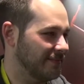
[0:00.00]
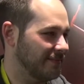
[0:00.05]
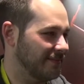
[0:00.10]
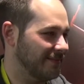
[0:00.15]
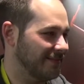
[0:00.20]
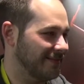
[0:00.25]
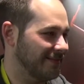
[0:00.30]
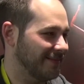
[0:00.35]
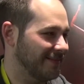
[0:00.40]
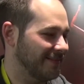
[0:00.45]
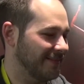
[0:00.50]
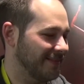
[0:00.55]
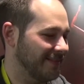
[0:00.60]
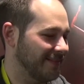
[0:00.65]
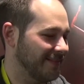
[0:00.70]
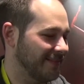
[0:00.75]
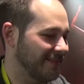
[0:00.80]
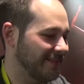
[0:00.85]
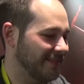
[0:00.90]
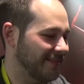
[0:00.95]

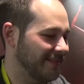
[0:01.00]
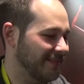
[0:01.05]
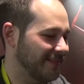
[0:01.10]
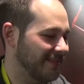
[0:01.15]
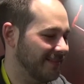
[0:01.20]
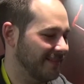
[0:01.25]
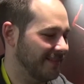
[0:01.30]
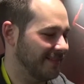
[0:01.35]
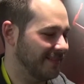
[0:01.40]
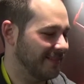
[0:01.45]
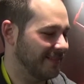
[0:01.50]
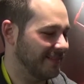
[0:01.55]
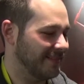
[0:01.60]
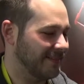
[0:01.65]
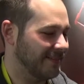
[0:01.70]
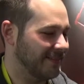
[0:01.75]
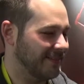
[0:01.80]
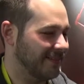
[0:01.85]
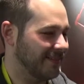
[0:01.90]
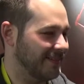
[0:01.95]

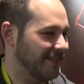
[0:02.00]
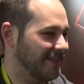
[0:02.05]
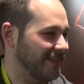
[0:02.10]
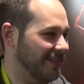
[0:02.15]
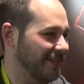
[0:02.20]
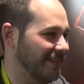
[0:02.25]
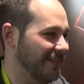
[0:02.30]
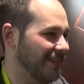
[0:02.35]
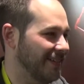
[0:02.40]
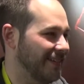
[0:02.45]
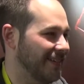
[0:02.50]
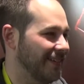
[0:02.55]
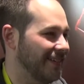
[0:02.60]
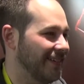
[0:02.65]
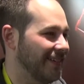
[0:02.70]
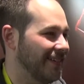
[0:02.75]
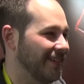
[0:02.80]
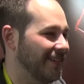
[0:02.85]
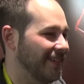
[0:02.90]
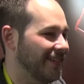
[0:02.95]

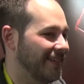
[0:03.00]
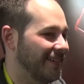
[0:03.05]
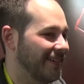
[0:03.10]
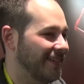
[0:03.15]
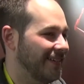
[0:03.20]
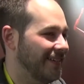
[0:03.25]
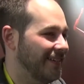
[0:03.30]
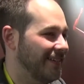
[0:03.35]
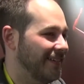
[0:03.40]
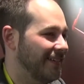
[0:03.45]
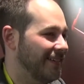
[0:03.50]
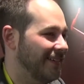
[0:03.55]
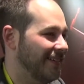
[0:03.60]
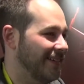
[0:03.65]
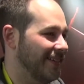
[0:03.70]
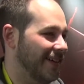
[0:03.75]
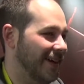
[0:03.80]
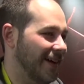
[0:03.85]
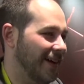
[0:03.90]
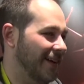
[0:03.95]

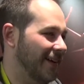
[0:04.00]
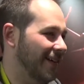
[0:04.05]
(not speaking)